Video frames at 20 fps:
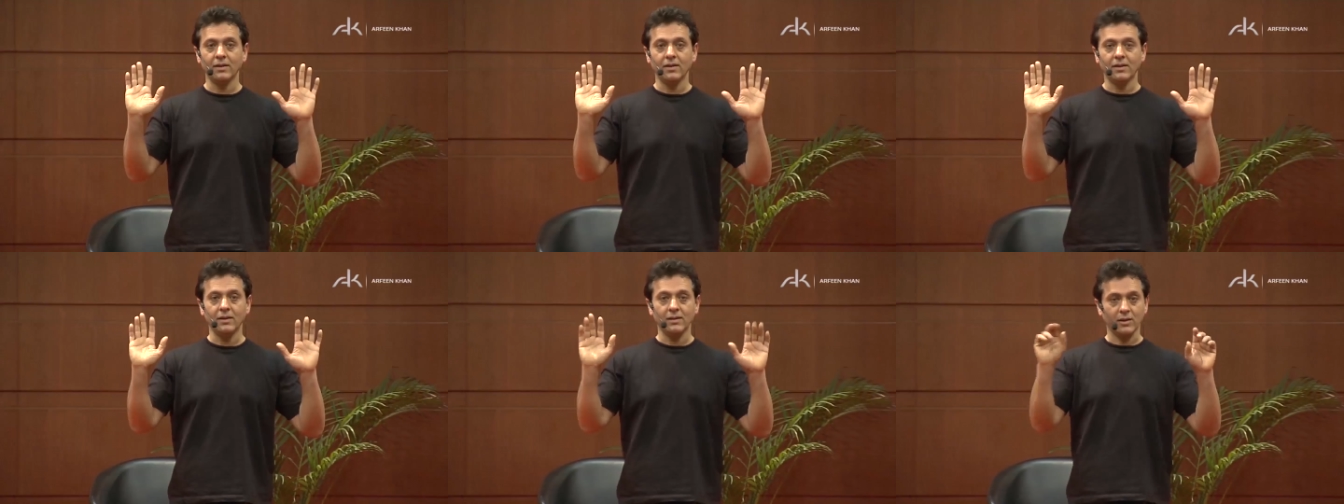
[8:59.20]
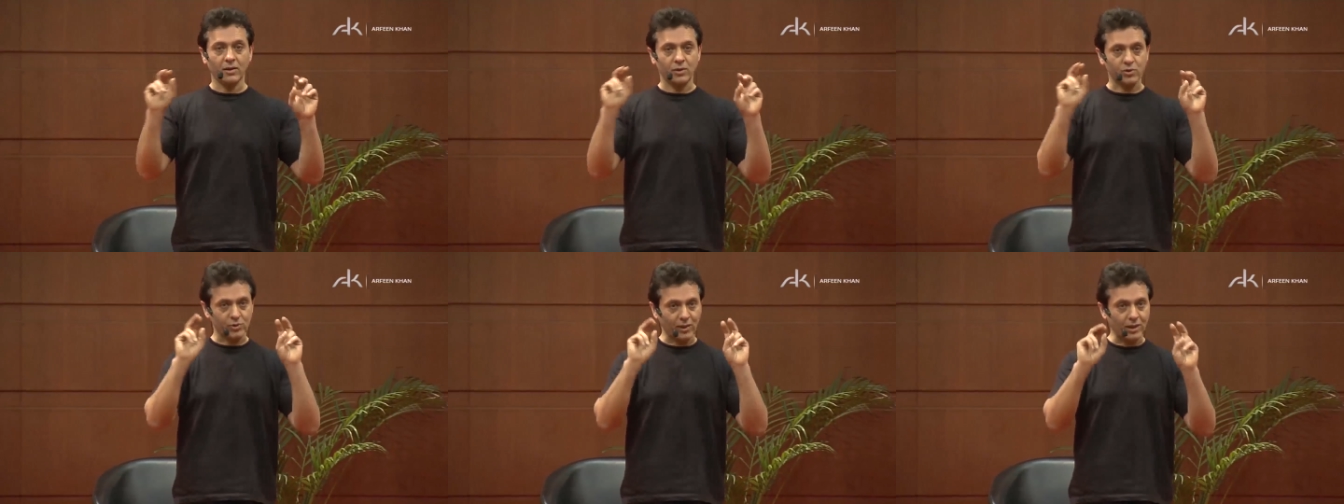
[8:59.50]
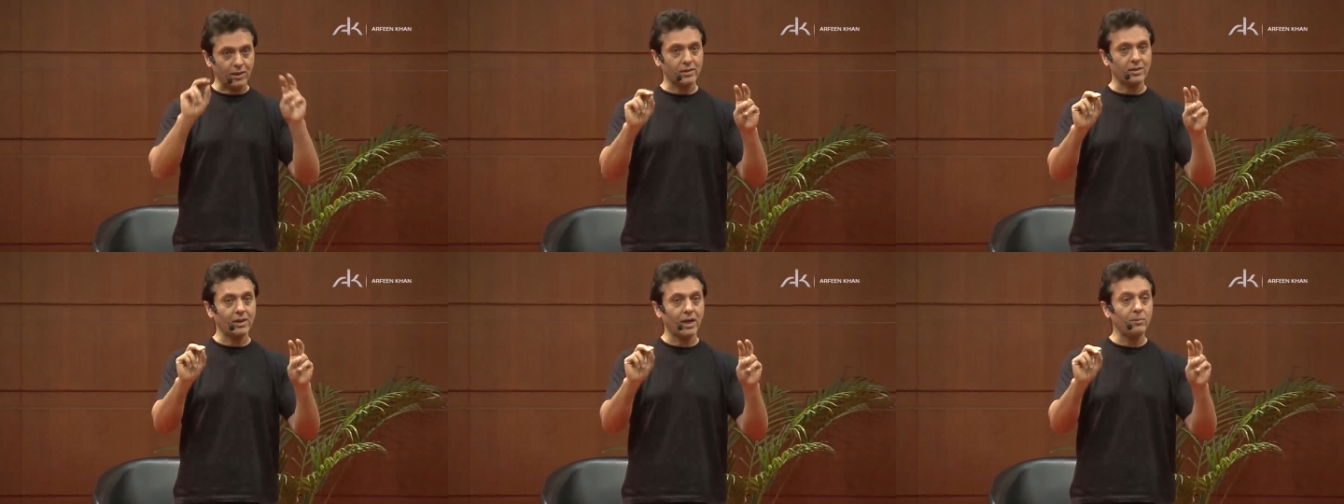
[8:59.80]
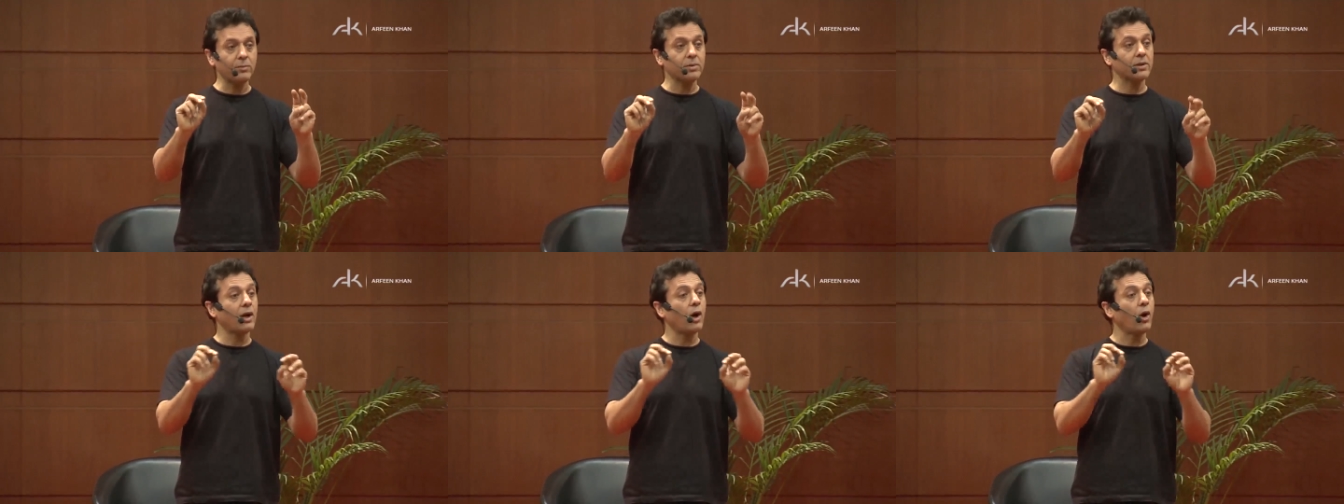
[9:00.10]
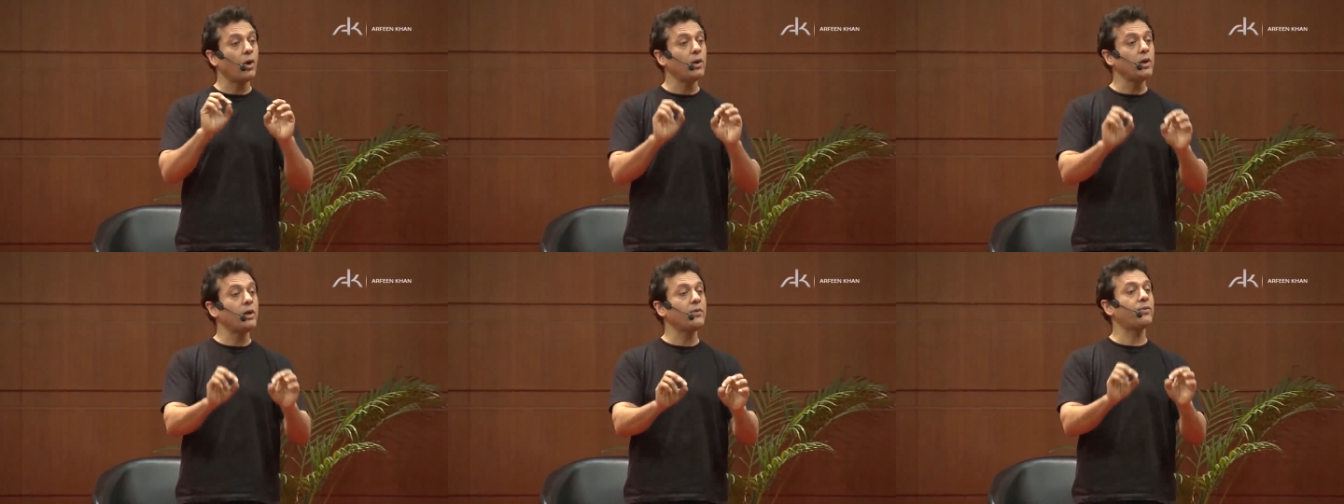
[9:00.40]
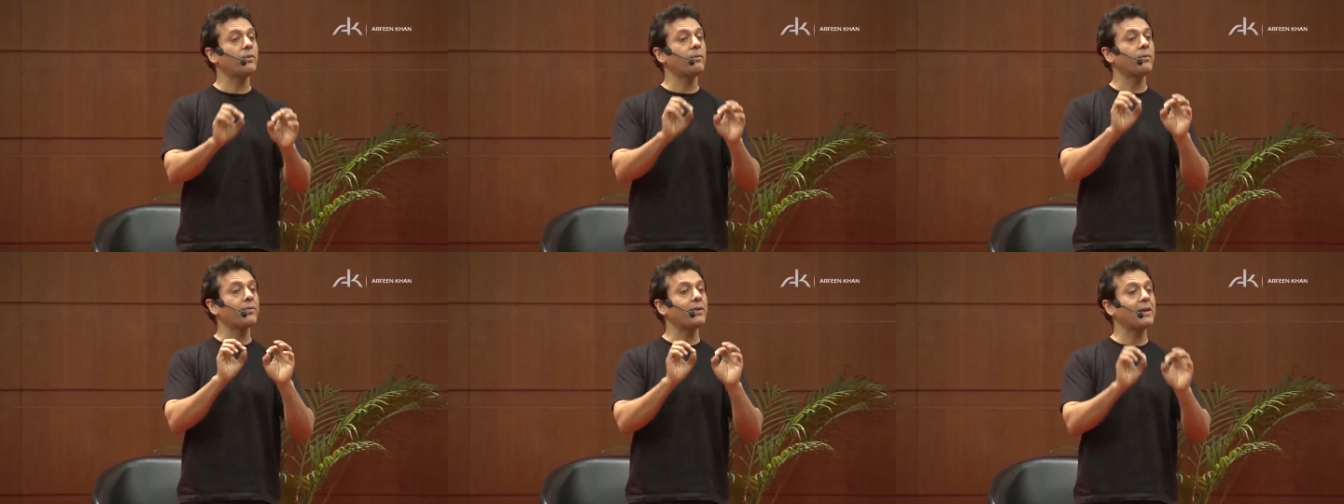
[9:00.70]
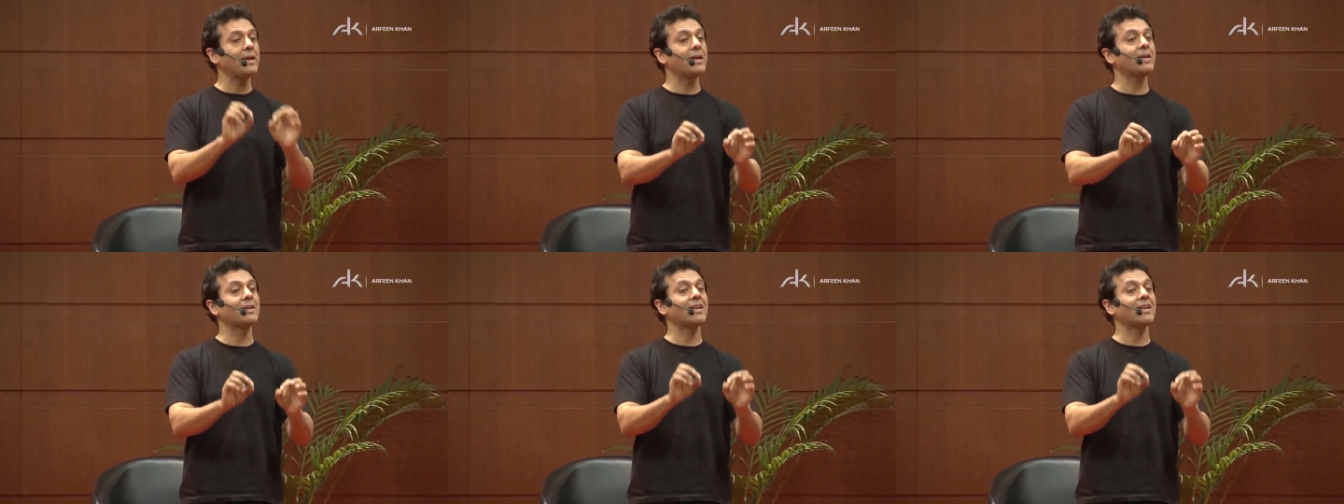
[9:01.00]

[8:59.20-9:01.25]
Stress comes only from things